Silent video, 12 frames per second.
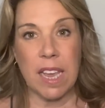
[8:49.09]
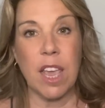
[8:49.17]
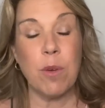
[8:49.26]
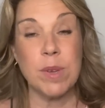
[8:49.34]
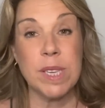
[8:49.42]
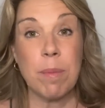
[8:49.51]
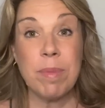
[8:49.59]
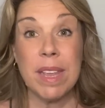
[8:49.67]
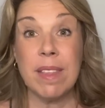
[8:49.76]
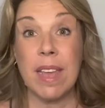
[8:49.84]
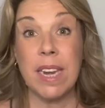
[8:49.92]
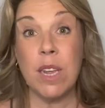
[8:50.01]
It was
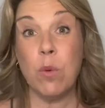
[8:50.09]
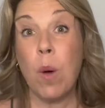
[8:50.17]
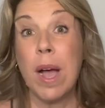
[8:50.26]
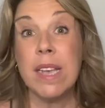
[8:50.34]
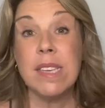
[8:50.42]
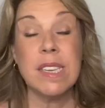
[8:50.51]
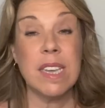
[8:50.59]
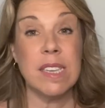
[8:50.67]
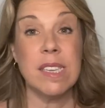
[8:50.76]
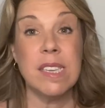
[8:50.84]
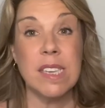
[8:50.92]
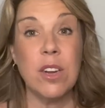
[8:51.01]
something that he was
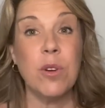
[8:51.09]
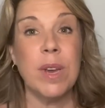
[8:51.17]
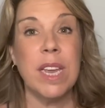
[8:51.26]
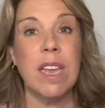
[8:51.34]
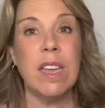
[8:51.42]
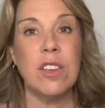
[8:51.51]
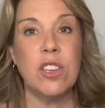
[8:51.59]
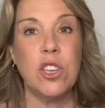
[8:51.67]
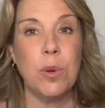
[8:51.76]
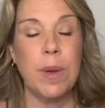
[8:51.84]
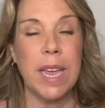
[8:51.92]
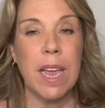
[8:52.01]
considering
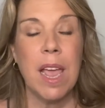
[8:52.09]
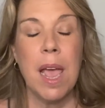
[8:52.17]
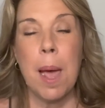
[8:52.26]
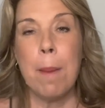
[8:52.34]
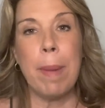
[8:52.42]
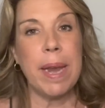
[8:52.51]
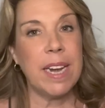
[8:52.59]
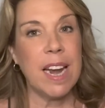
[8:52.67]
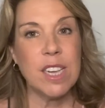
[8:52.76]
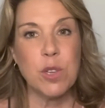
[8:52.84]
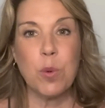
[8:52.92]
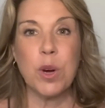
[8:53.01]
doing, but it
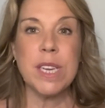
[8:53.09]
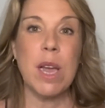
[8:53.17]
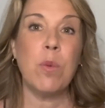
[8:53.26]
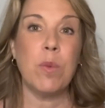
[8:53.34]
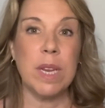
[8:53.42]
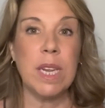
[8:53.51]
has worked out really